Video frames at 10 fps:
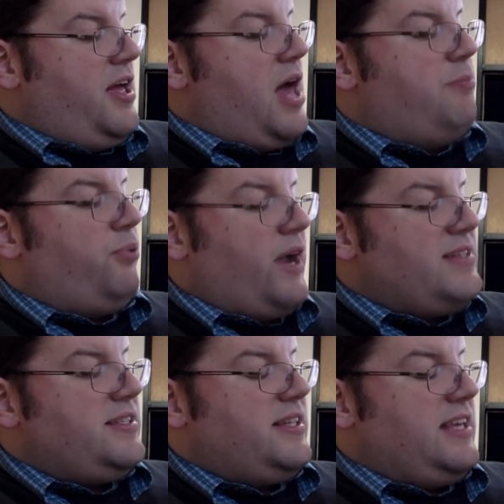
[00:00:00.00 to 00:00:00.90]
and
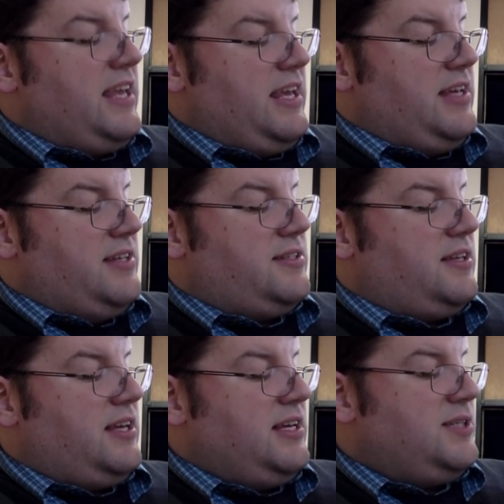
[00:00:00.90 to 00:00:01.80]
pressed the keys.
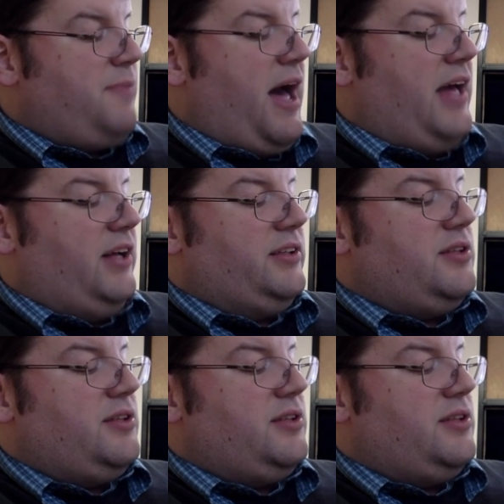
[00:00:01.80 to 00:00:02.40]
He smiled.